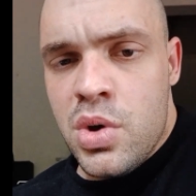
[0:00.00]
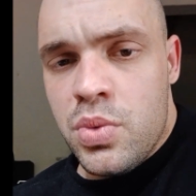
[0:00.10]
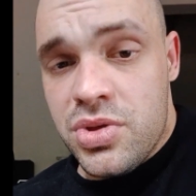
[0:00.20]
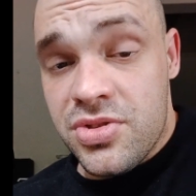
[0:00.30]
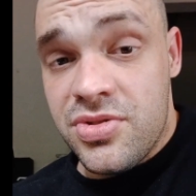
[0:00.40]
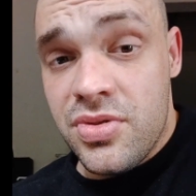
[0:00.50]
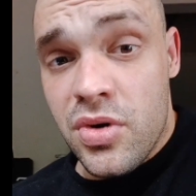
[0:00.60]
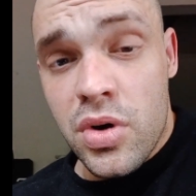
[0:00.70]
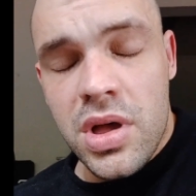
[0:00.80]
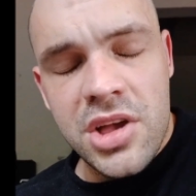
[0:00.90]
which is still
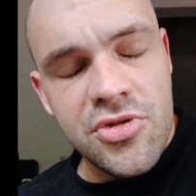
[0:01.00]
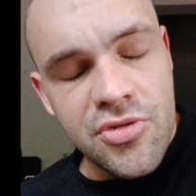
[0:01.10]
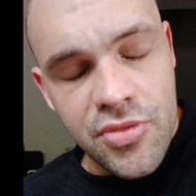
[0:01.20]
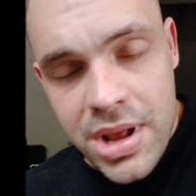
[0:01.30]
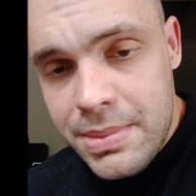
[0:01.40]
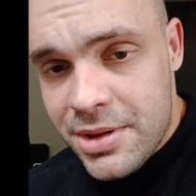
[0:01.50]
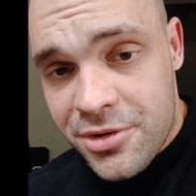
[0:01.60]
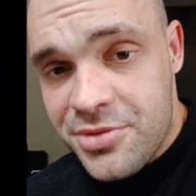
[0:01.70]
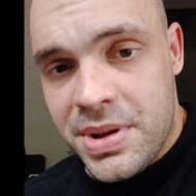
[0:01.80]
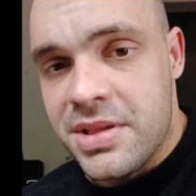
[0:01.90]
extremely
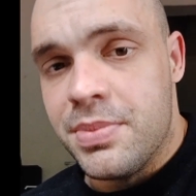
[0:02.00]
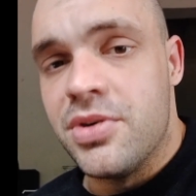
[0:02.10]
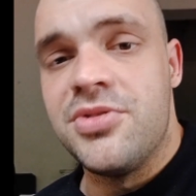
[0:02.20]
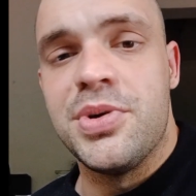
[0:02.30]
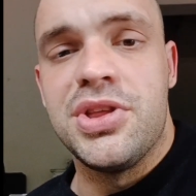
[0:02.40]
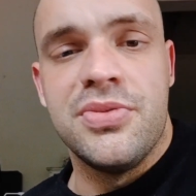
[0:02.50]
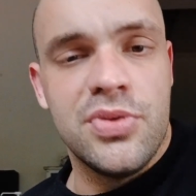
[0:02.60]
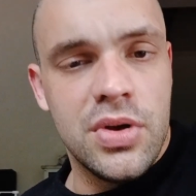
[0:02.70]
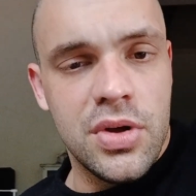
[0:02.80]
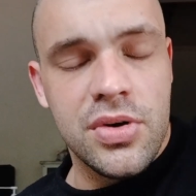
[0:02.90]
respectable, especially
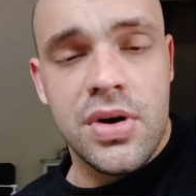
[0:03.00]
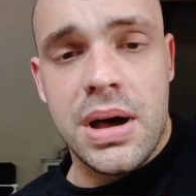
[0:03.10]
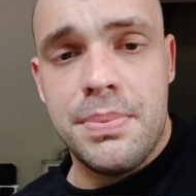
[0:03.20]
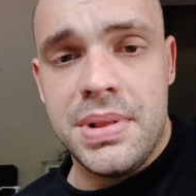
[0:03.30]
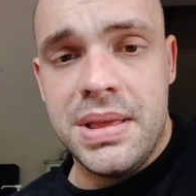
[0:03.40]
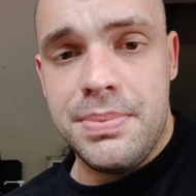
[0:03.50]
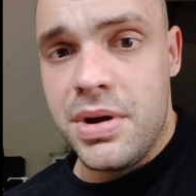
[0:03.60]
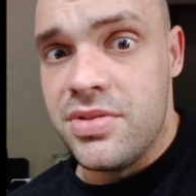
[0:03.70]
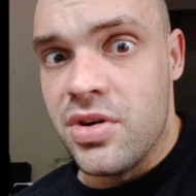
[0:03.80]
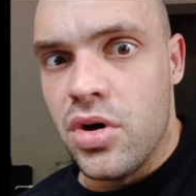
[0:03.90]
for a local company,
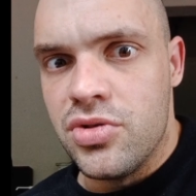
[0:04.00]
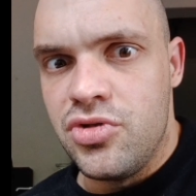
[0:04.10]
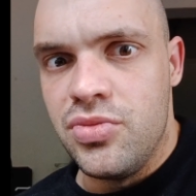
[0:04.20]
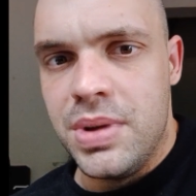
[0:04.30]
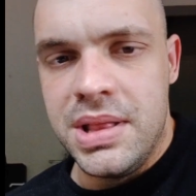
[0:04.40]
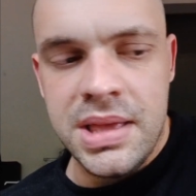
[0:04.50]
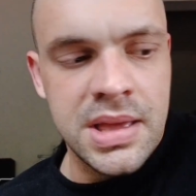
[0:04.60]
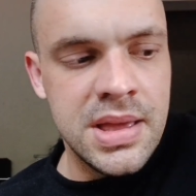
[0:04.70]
because there aren't too many